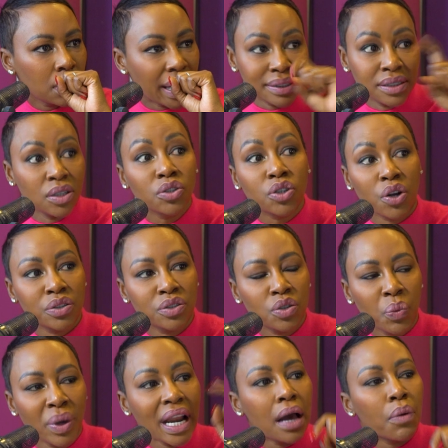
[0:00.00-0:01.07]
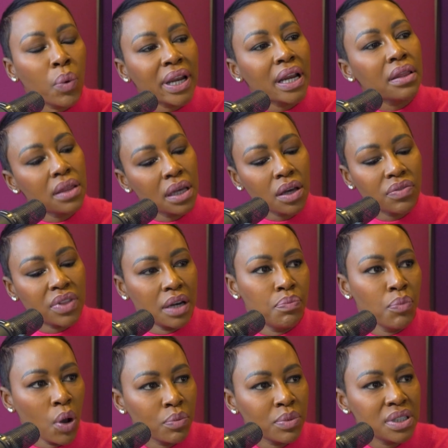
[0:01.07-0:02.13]
I still don't. When I think of that
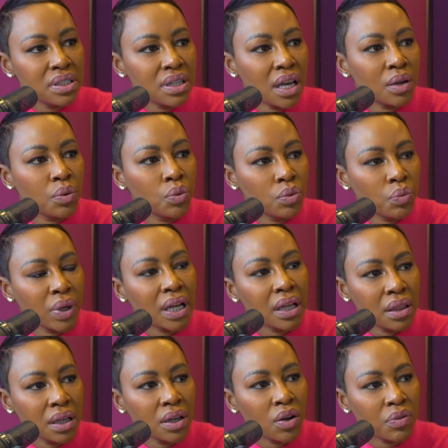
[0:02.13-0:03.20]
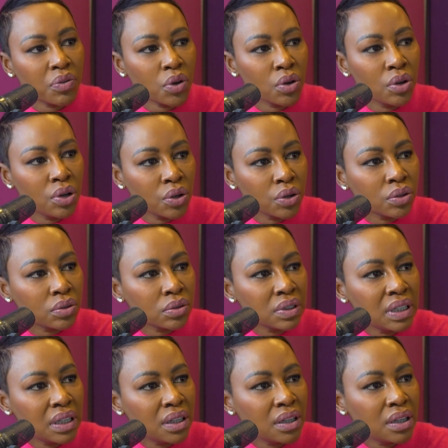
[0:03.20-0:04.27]
moment and when I think of her little
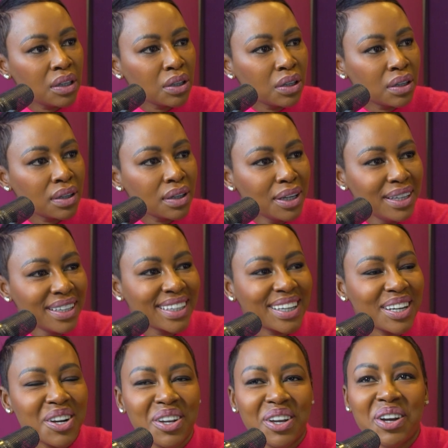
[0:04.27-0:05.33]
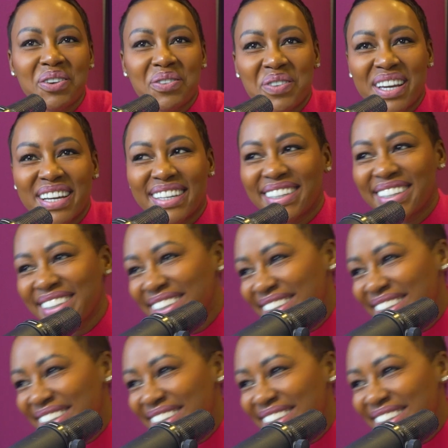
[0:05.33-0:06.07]
career.